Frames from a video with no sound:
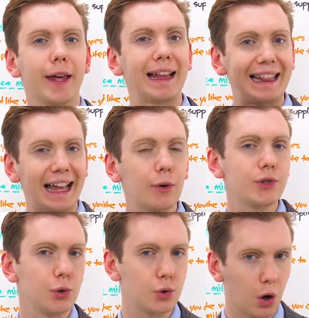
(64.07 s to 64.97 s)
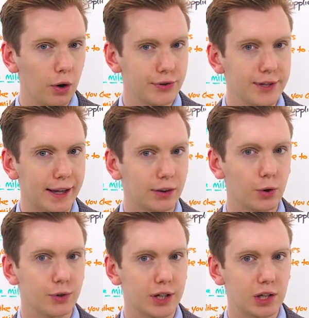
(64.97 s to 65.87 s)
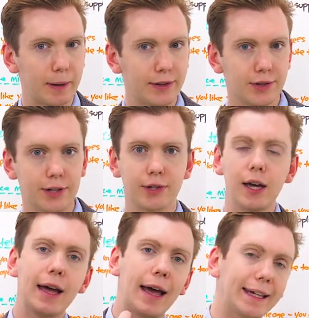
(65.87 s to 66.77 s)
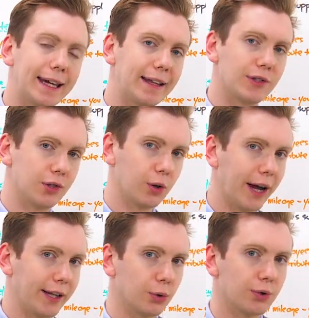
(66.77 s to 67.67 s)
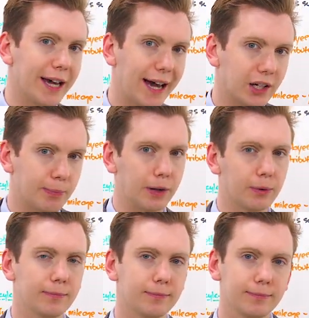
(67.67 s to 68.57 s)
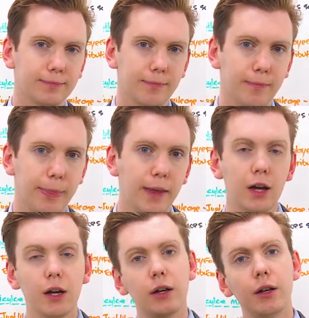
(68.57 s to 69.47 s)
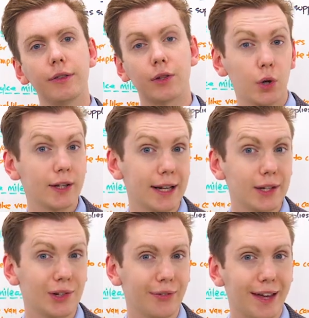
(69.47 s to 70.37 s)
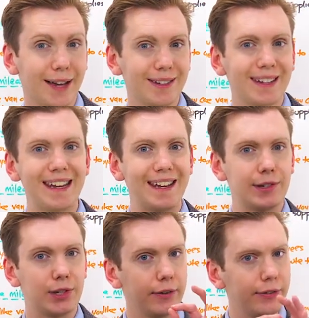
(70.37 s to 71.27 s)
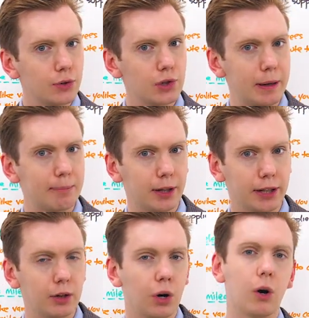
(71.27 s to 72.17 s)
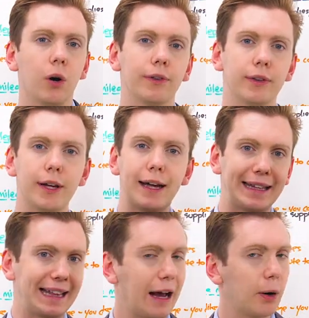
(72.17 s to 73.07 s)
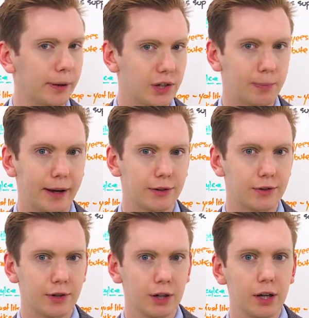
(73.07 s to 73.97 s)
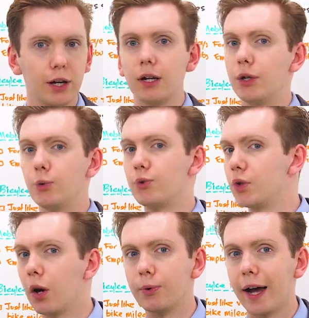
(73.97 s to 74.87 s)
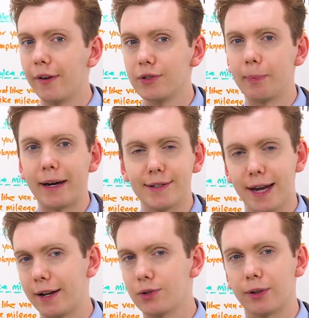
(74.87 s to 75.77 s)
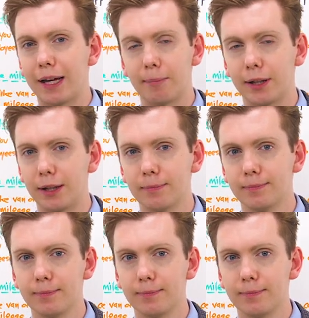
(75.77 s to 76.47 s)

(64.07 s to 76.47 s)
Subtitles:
allows you to offset those expenses against your annual tax bill. The translation of that is if you spent money on an allowable expense, you don't have to pay tax on that money.